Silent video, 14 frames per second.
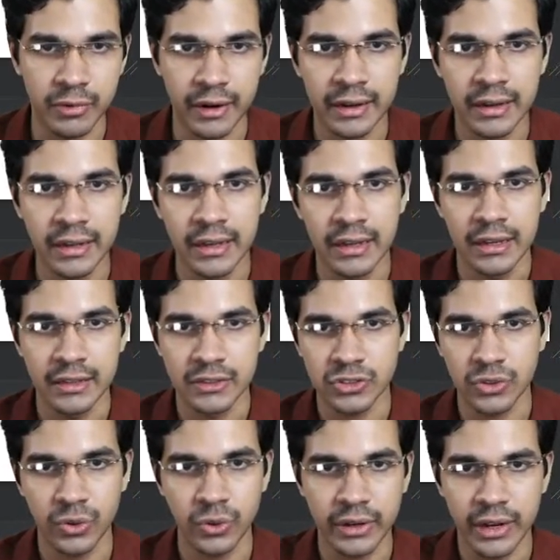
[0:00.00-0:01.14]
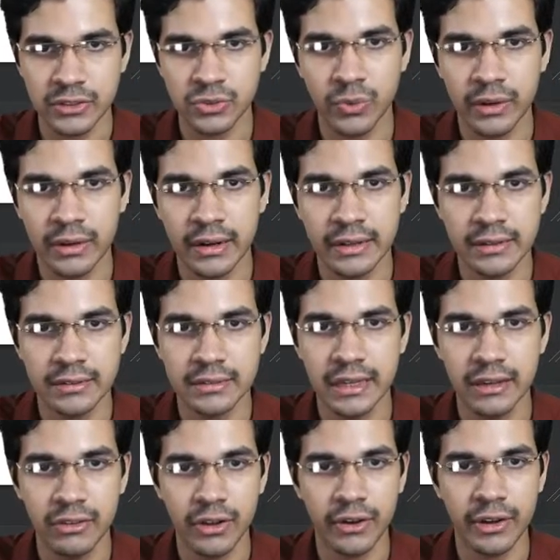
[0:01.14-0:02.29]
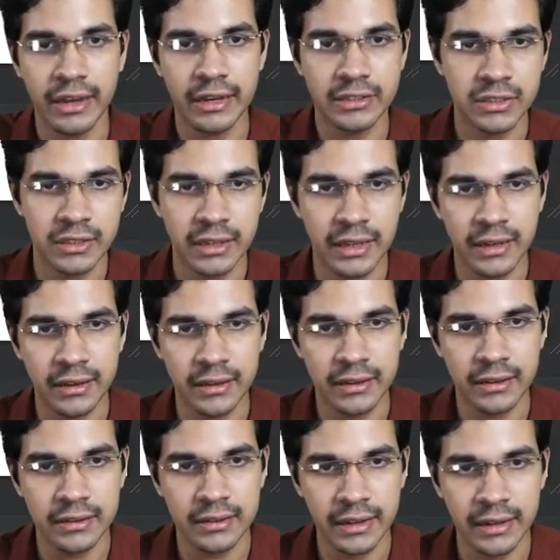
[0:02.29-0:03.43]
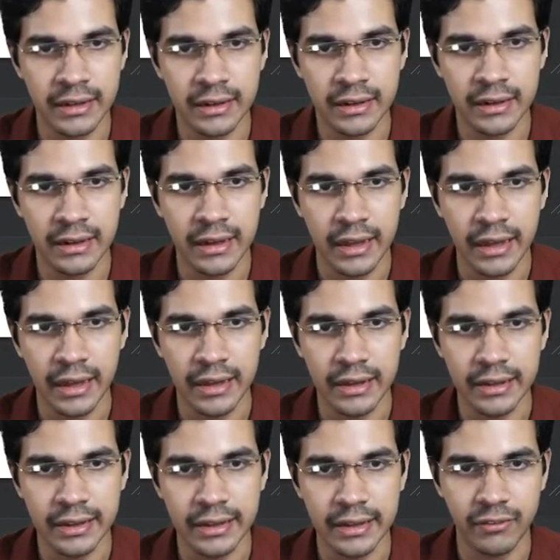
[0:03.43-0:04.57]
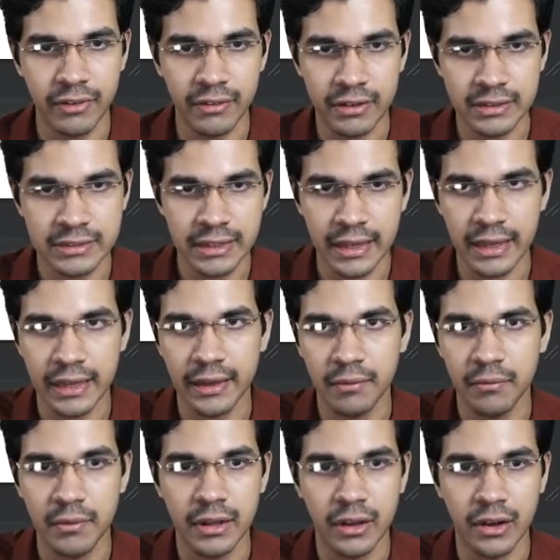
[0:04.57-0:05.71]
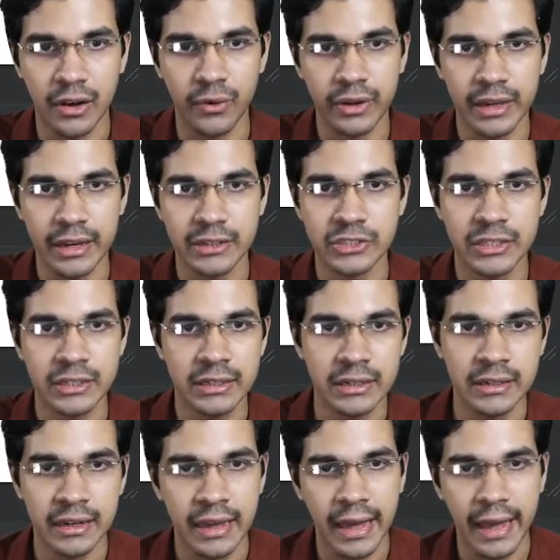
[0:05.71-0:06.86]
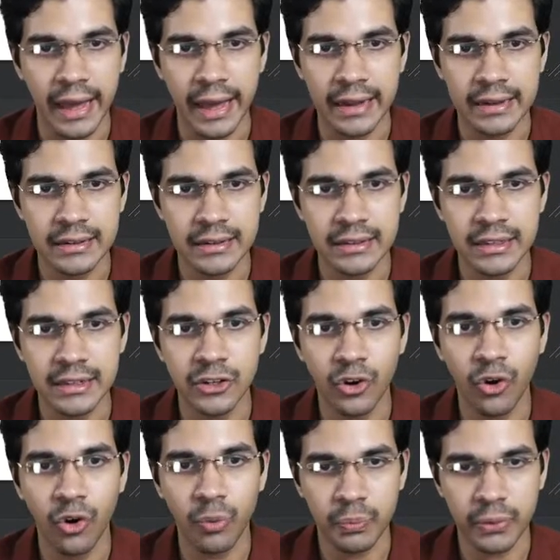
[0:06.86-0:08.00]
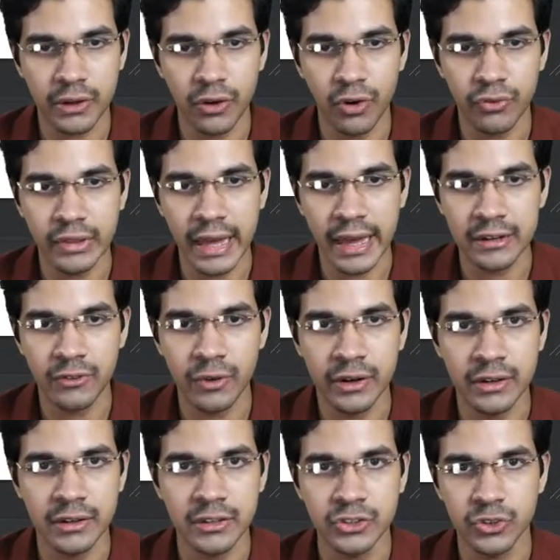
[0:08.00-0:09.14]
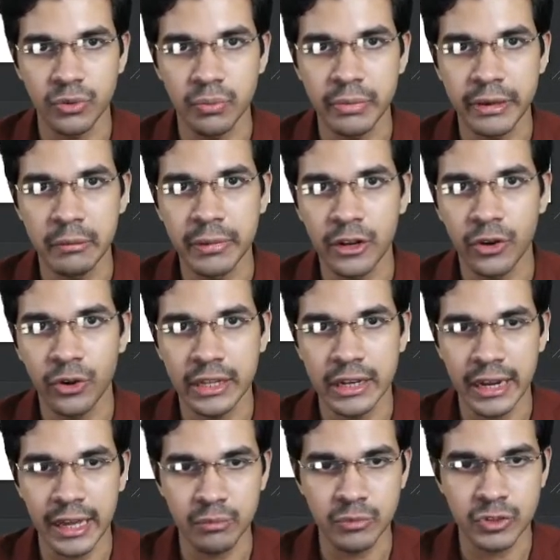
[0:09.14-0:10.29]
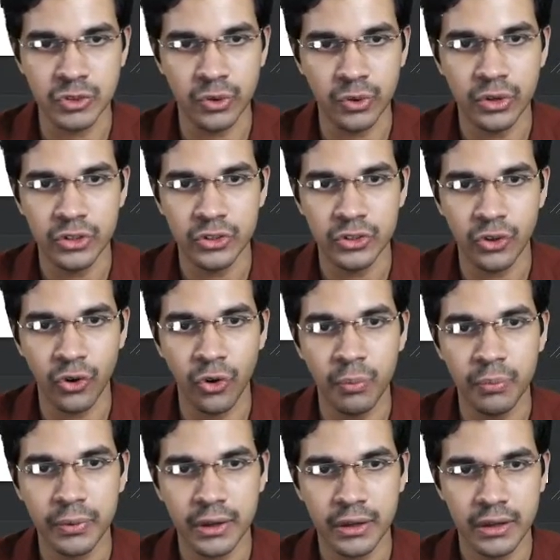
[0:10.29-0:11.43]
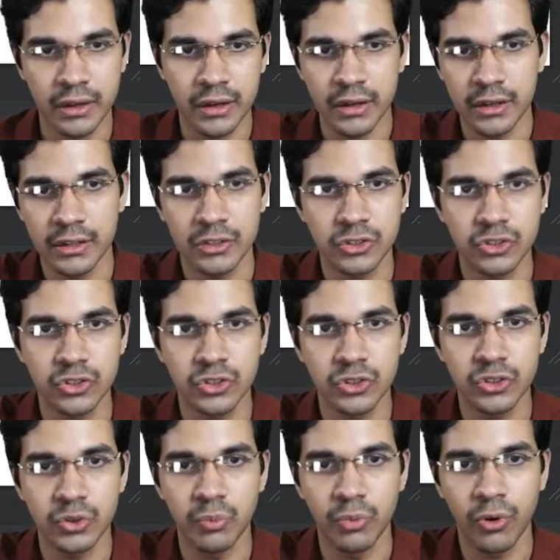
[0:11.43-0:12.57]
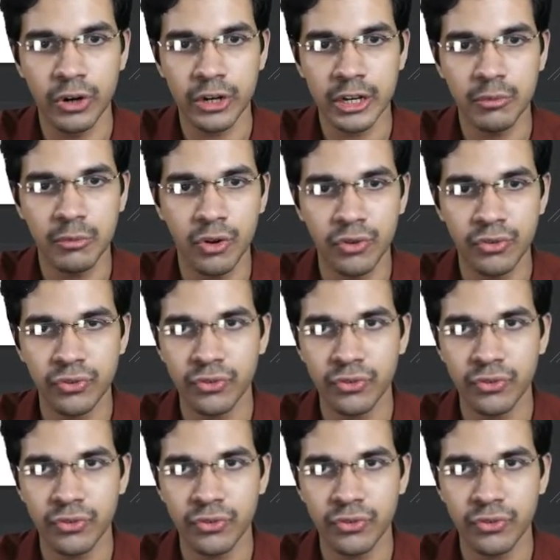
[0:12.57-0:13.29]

right? So next one, let us give the location here. Then here we will say location, and the top of that one should be below the name. So top to bottom of